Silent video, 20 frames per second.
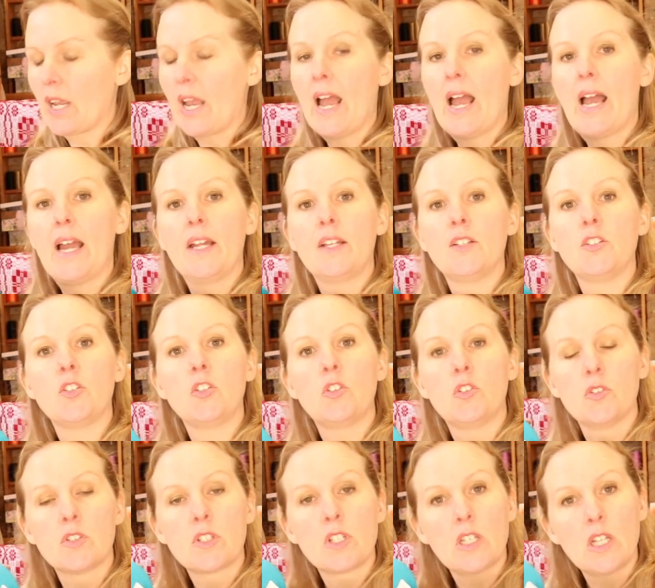and
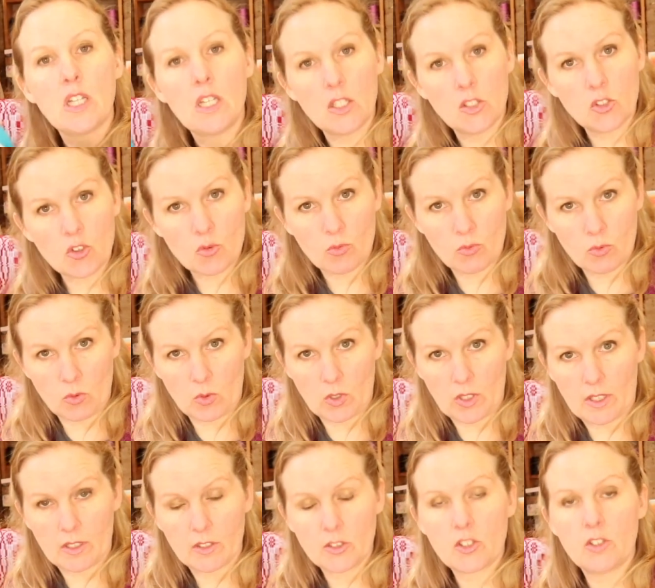use an inch
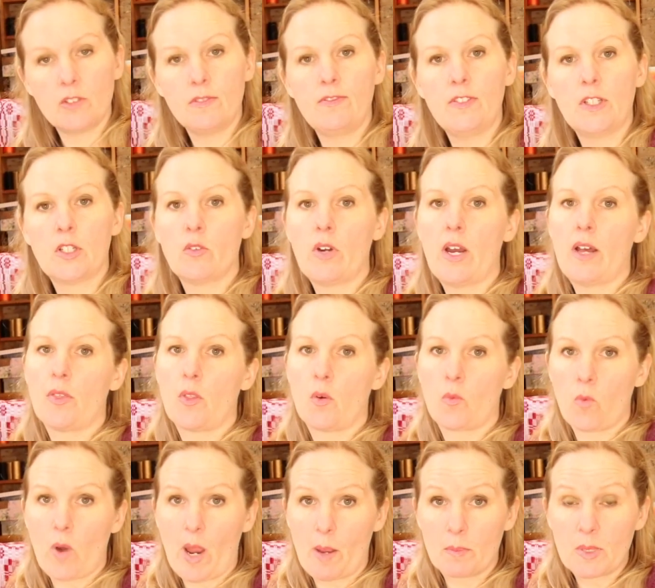ruler to figure out the
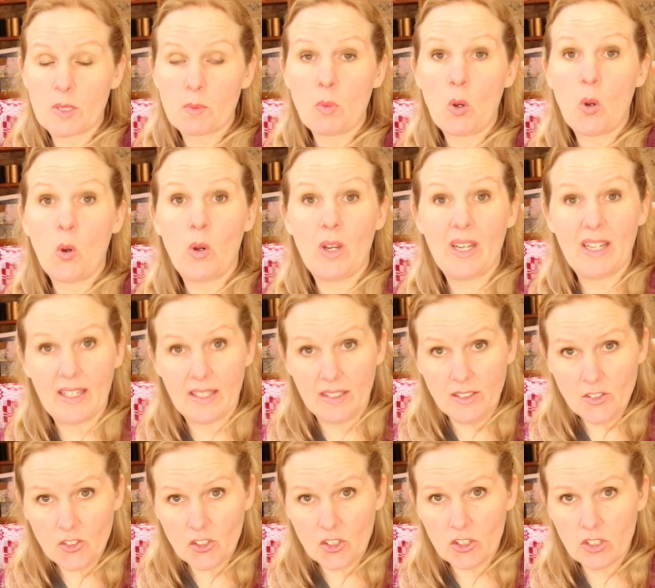wraps per
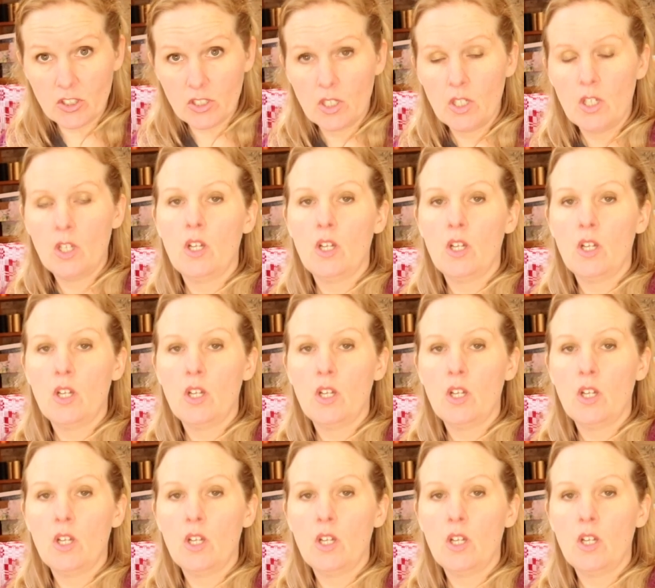inch,